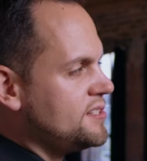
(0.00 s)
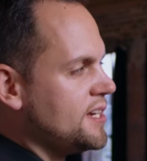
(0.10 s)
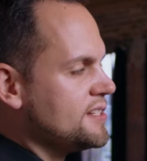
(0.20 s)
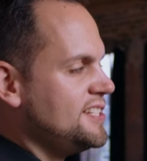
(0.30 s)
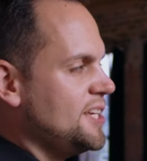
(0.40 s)

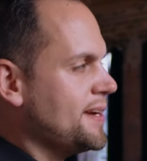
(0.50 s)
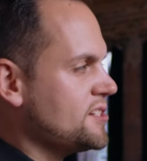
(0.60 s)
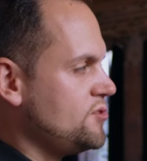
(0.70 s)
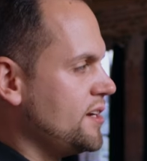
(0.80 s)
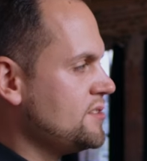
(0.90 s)
set to DMX
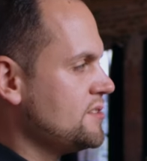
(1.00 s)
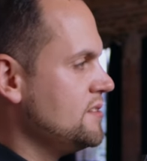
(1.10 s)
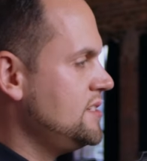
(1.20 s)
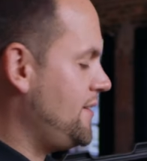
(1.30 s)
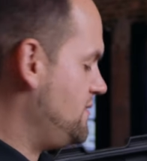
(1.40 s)
address
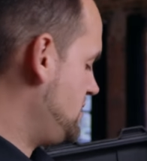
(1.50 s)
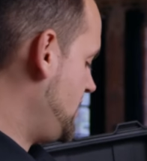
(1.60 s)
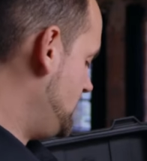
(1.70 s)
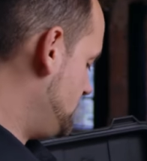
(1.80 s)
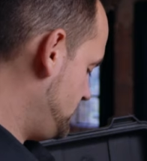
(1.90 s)

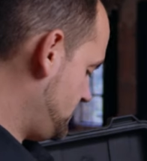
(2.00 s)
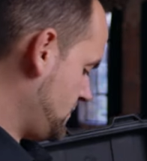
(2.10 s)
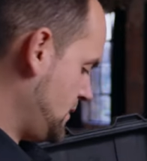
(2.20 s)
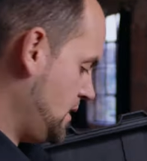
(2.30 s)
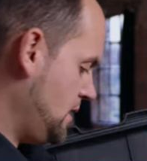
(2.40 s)
17.
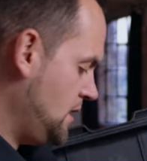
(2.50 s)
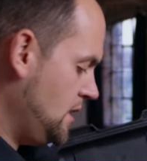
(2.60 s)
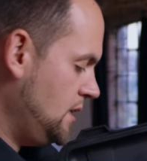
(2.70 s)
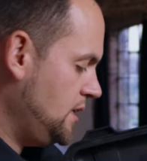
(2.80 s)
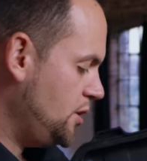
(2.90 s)

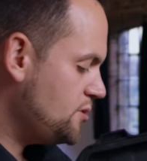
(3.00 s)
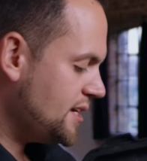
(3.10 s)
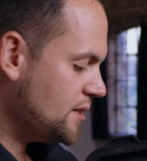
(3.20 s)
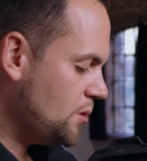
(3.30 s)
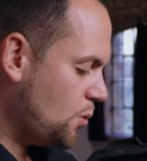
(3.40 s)

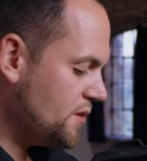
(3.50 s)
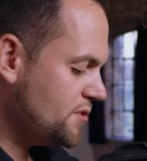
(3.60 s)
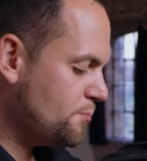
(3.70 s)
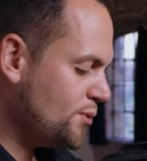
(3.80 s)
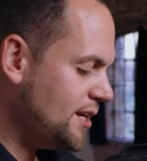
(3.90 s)
Using one of
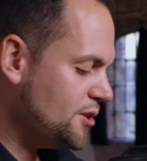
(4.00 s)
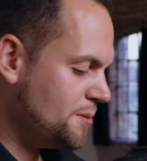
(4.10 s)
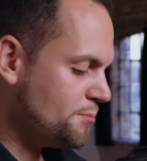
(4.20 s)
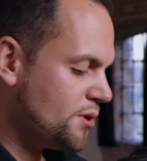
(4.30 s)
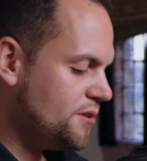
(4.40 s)
the
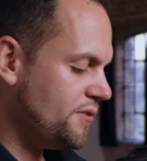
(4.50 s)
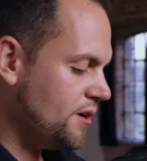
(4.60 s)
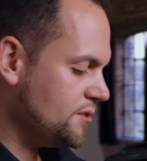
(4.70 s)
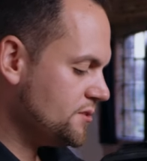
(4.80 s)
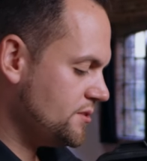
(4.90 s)
preloaded
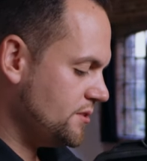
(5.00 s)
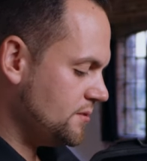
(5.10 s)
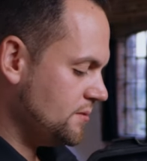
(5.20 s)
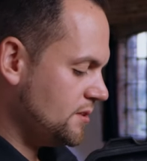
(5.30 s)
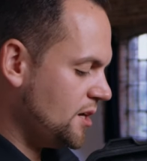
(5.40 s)
profiles that
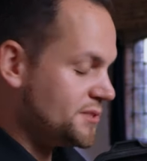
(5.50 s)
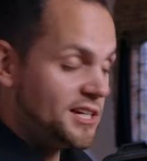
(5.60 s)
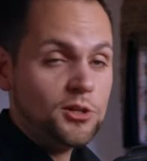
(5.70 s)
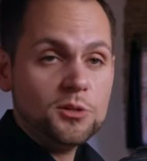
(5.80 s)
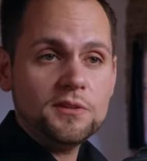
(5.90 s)
comes
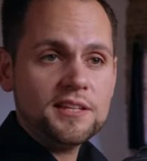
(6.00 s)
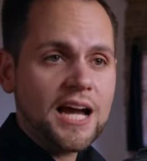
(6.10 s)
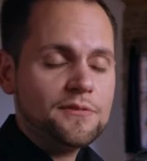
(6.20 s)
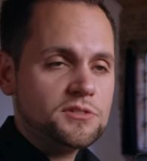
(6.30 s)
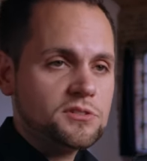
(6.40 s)
included with the
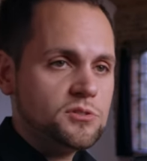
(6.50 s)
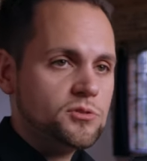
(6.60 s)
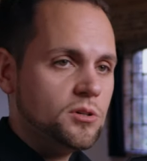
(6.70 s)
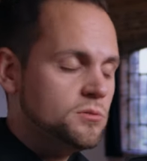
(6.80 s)
Gaffer's control,